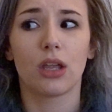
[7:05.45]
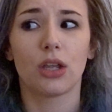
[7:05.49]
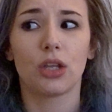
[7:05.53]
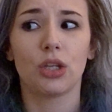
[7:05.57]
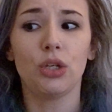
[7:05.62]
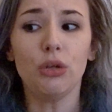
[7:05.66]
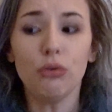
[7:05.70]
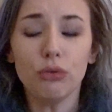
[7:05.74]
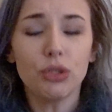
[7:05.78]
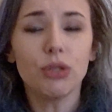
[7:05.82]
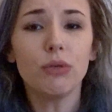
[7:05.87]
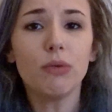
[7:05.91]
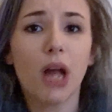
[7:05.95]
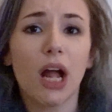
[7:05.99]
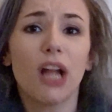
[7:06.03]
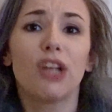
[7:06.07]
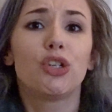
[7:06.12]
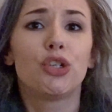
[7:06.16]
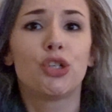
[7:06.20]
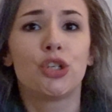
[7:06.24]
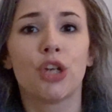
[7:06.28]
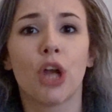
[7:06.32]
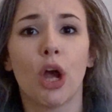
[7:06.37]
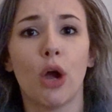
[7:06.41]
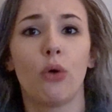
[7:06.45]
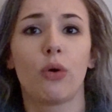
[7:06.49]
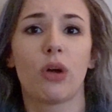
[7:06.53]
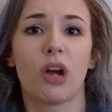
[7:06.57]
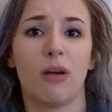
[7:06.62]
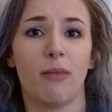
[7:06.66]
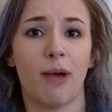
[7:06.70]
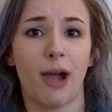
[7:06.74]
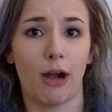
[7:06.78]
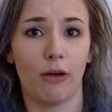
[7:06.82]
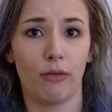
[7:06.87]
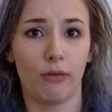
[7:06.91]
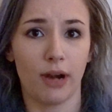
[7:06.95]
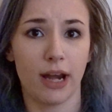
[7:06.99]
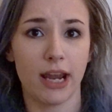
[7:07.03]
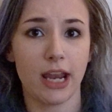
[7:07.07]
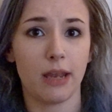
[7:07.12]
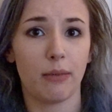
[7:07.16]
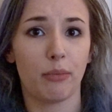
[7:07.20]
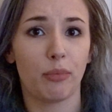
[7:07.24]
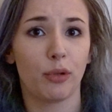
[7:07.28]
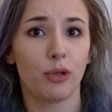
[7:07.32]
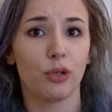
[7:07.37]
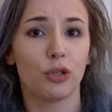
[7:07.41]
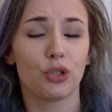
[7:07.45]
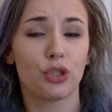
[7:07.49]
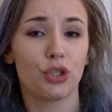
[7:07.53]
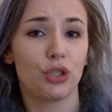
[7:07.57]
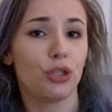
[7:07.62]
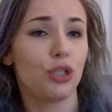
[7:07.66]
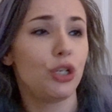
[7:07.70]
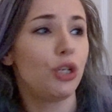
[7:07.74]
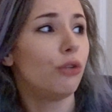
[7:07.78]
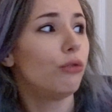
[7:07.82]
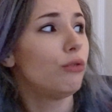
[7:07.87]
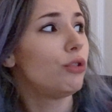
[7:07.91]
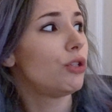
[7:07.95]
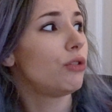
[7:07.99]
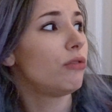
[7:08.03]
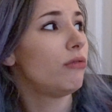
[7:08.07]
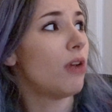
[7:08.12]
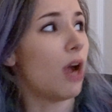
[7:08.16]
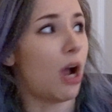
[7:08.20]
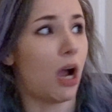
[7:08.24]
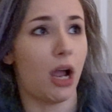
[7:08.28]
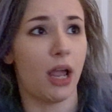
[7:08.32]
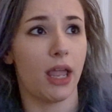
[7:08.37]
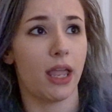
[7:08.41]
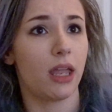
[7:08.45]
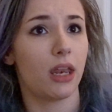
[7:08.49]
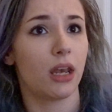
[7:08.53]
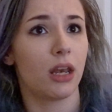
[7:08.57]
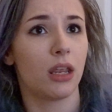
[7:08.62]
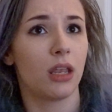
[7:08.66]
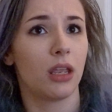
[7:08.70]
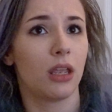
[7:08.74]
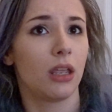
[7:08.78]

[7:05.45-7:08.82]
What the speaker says: you do not joke about rape. You do not